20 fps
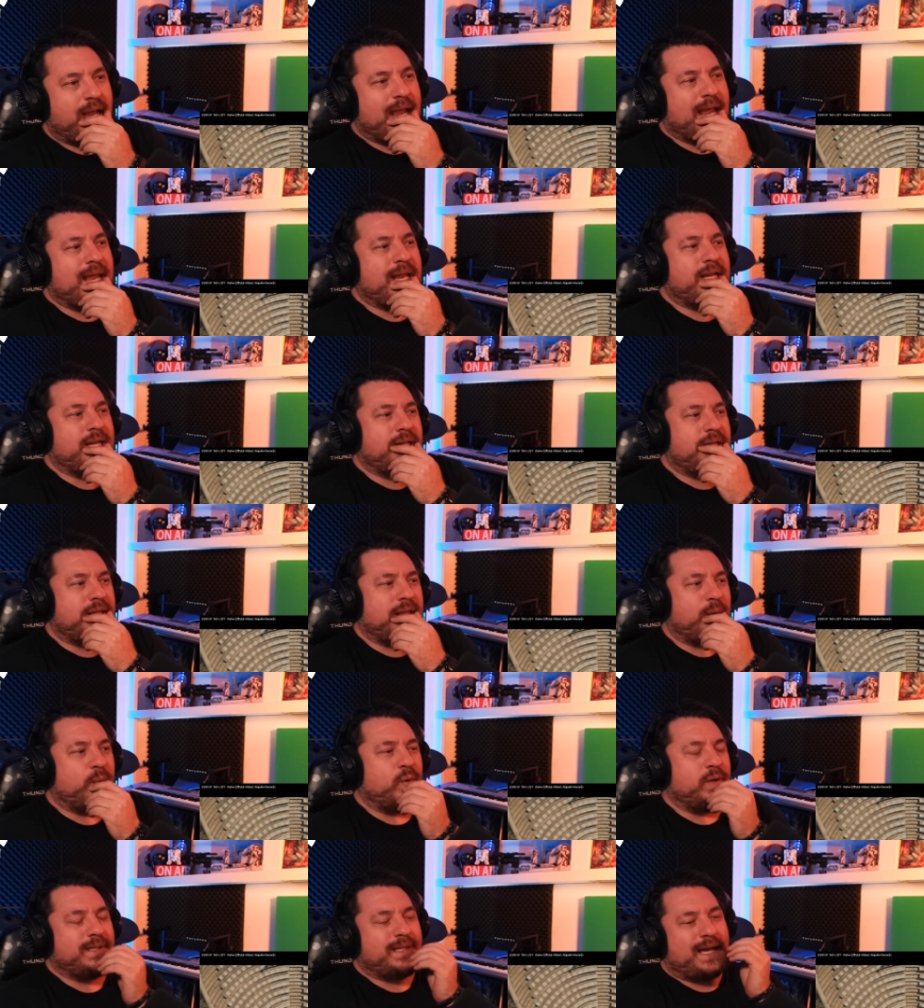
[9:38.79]
and
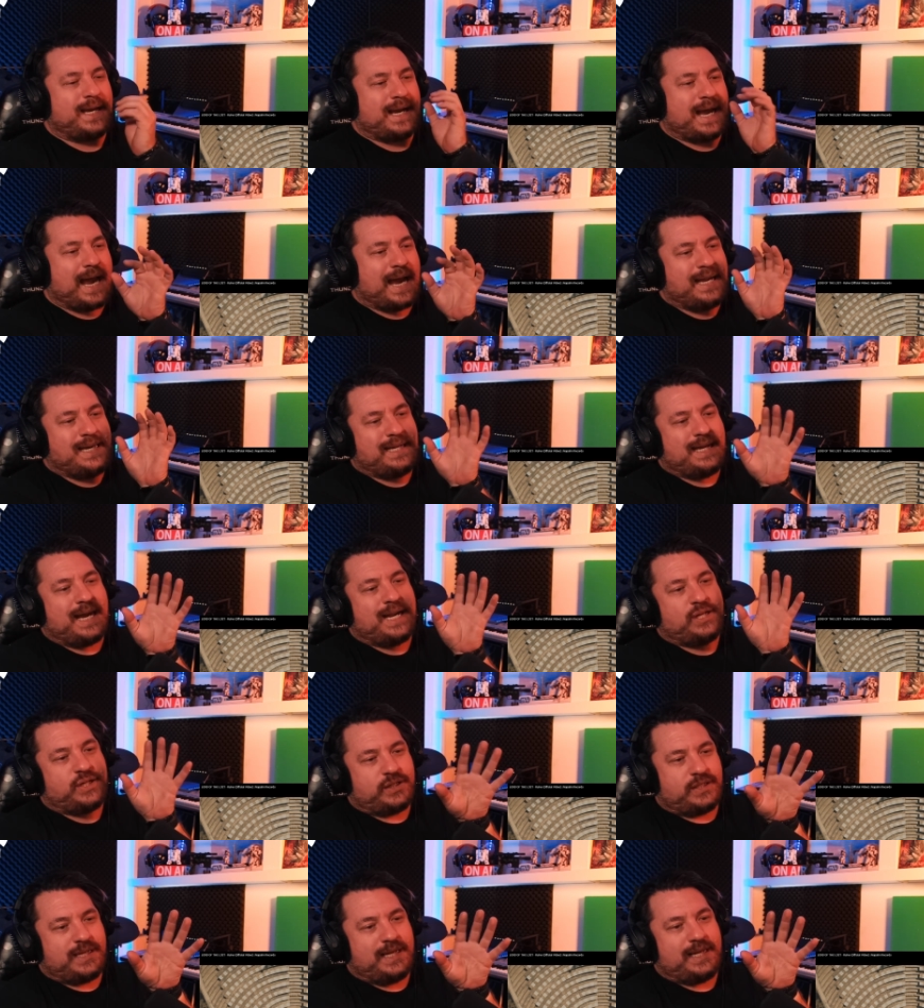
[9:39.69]
they want that
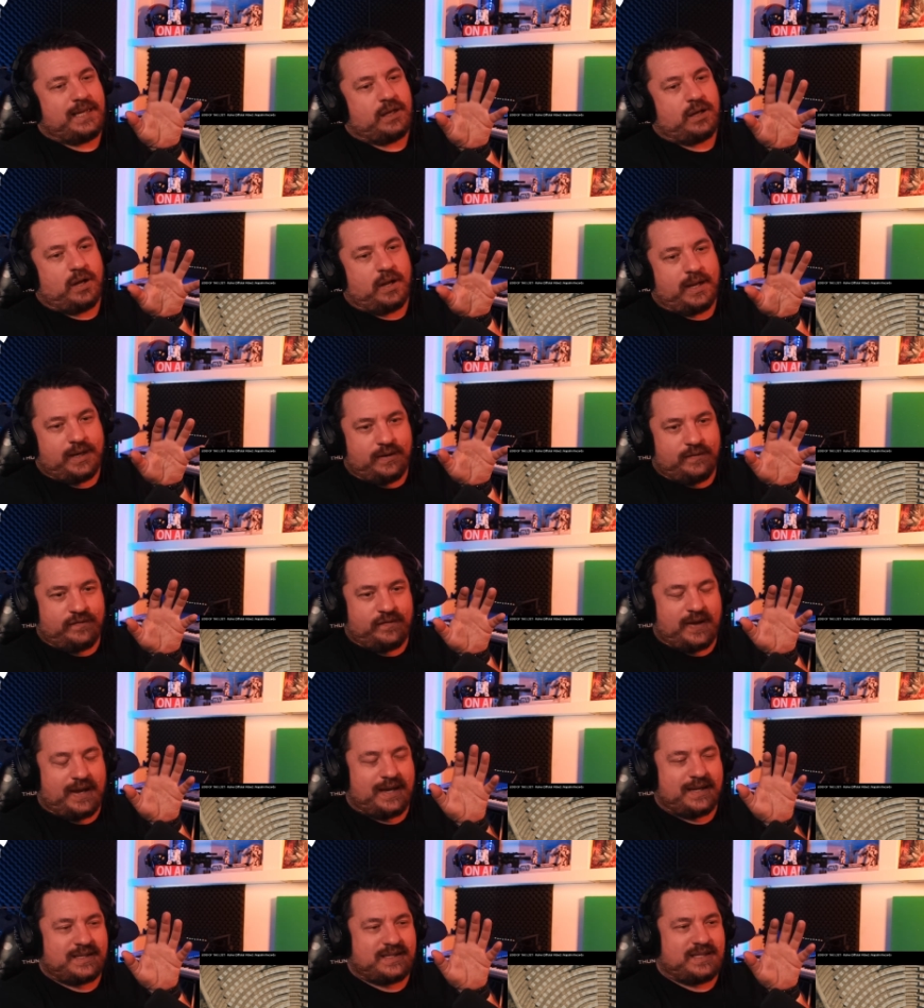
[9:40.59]
ADHD kind of
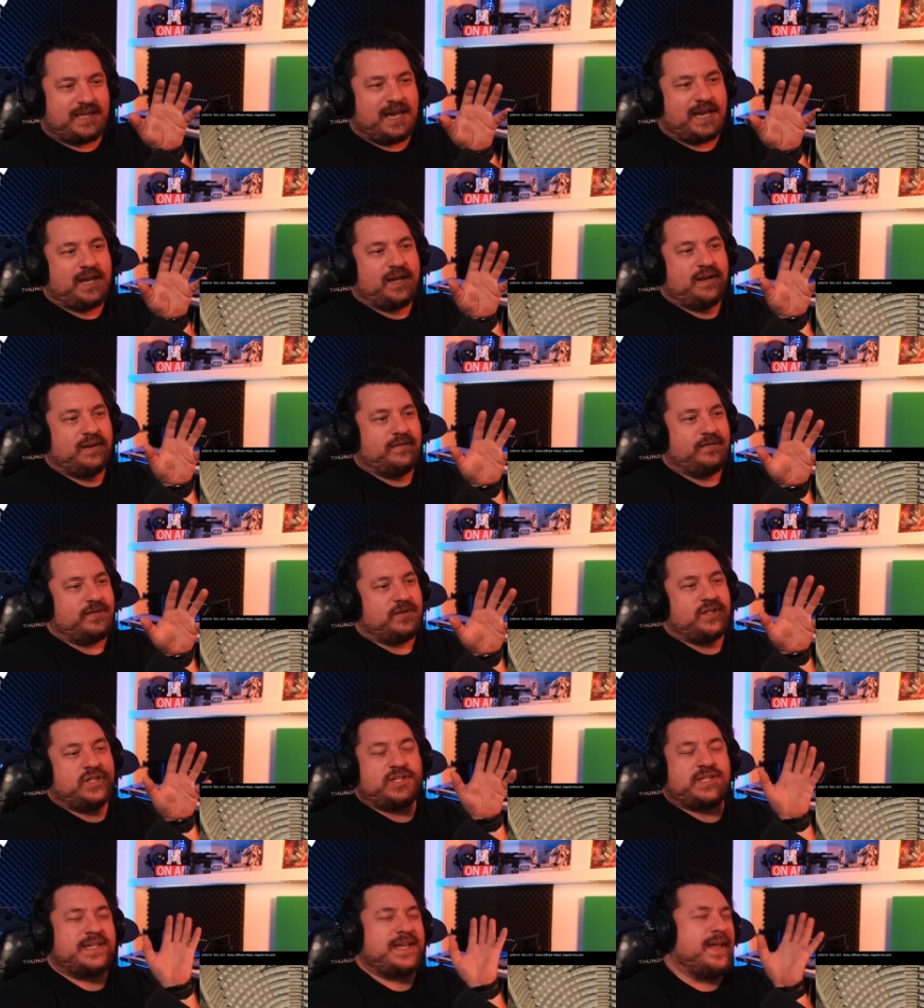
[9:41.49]
aesthetic of
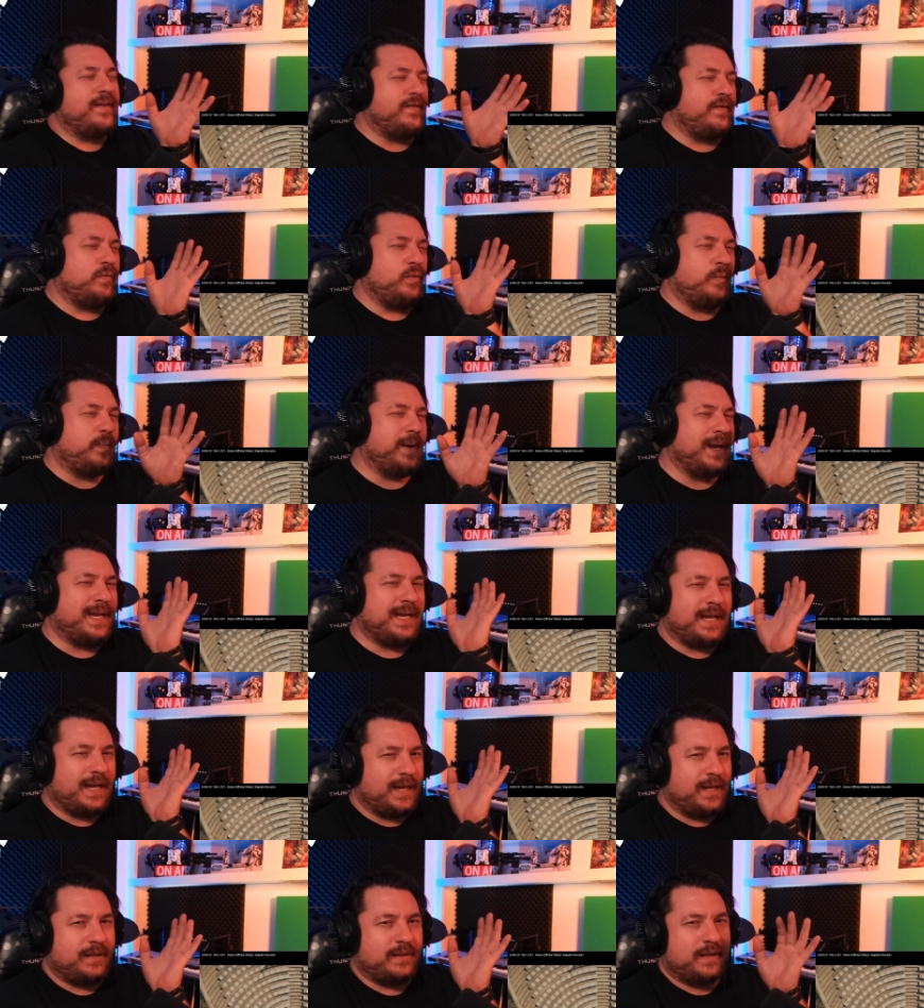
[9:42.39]
just never
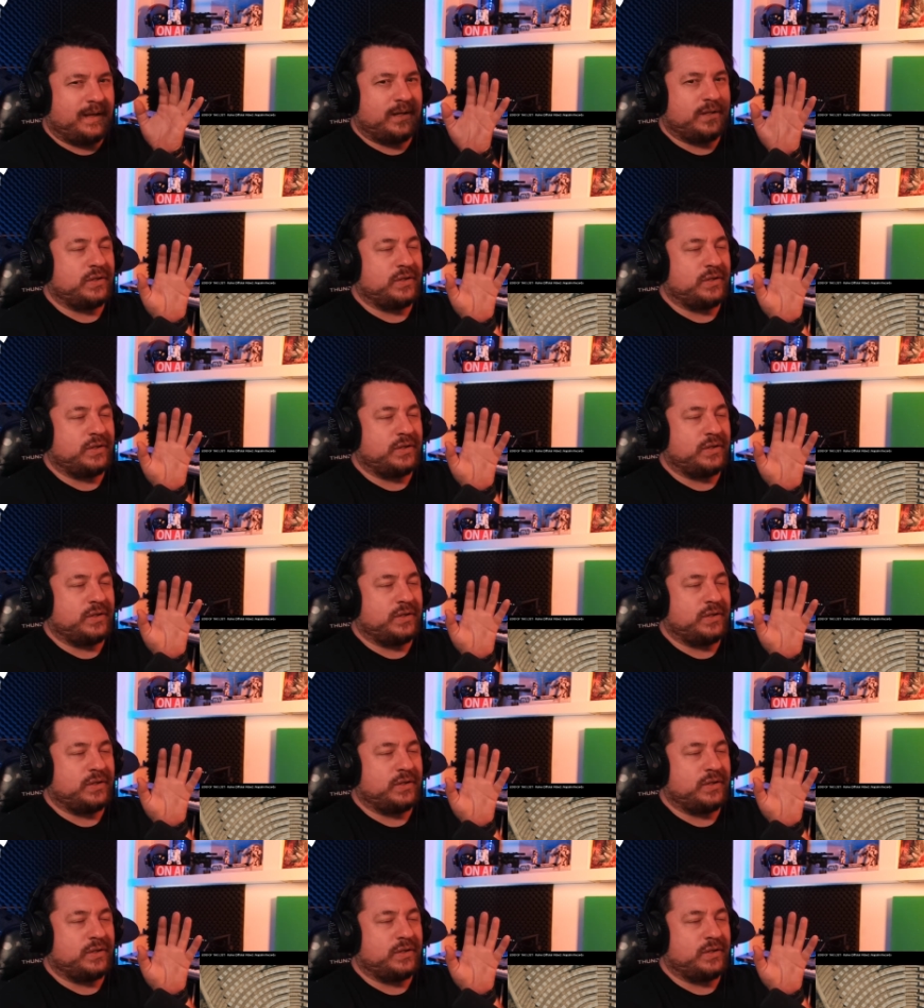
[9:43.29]
repeating anything.